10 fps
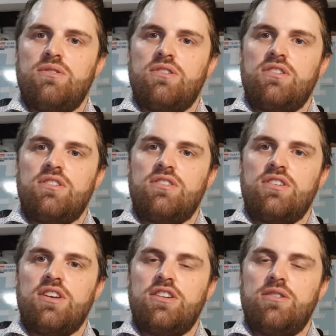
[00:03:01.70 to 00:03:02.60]
on
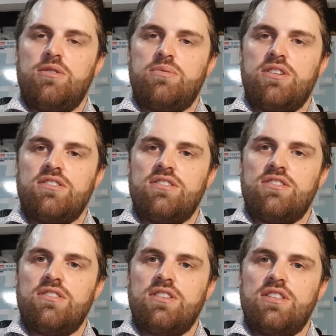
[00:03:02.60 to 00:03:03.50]
antidepressants
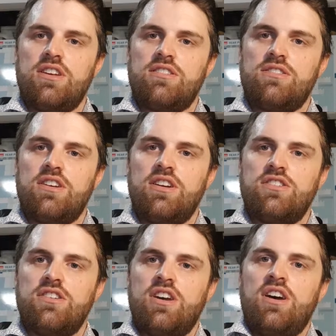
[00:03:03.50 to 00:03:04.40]
still at that
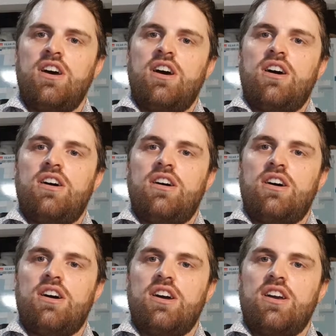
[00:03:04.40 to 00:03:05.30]
stage.
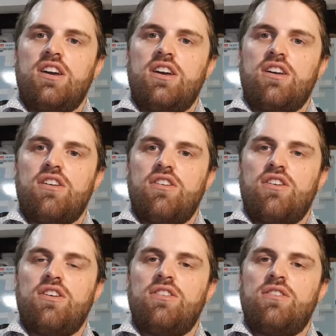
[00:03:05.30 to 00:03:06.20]
I
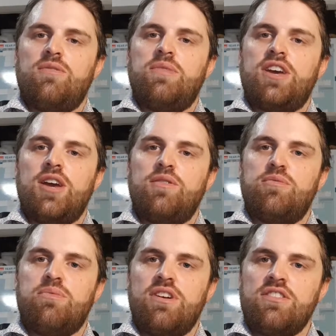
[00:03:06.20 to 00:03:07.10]
became
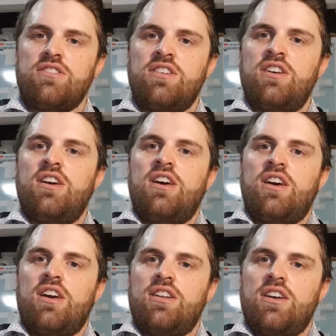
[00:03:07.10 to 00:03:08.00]
depressed
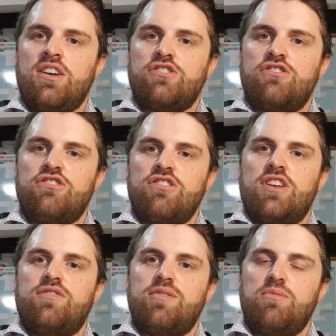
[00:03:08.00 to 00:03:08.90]
and anxious
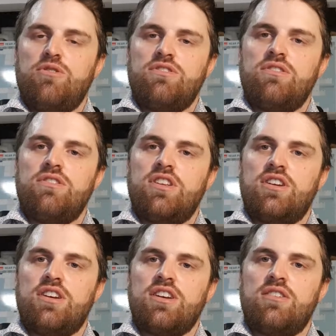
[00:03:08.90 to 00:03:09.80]
even more so than
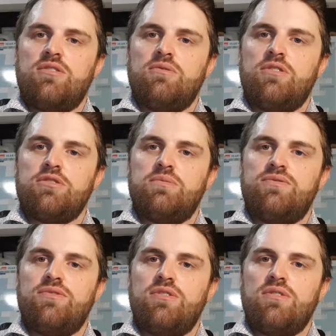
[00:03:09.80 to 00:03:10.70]
I was
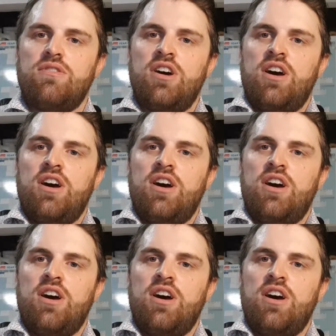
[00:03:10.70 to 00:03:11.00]
before.